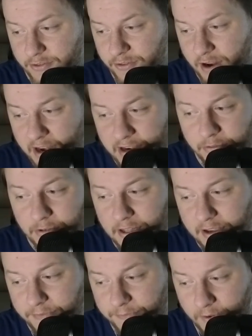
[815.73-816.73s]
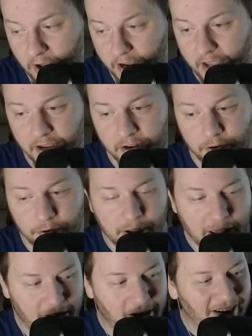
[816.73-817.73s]
genuinely fucking
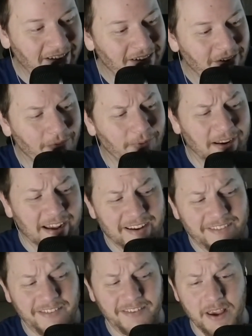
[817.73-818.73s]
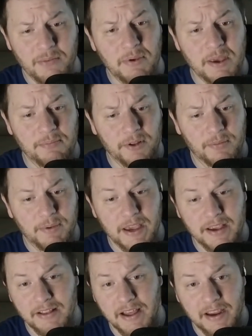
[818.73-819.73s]
annoying when I see people
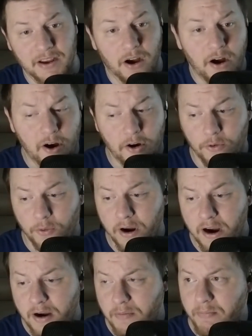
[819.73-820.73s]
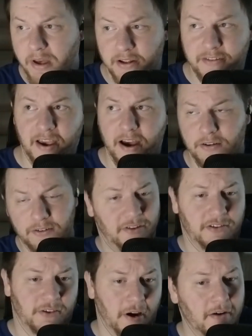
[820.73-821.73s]
being like, oh, Miltown
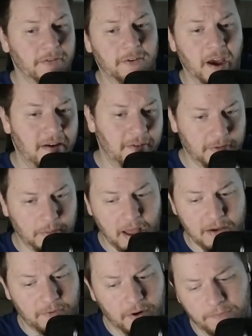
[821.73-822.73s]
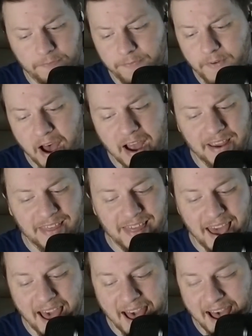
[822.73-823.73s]
deserves to have his platform. Fuck
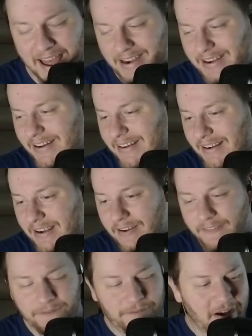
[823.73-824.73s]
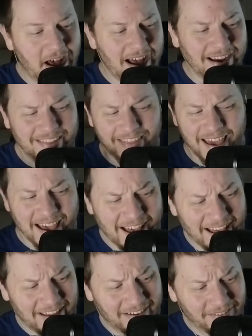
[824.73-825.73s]
that. Fuck
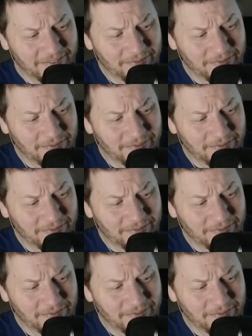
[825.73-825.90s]
that.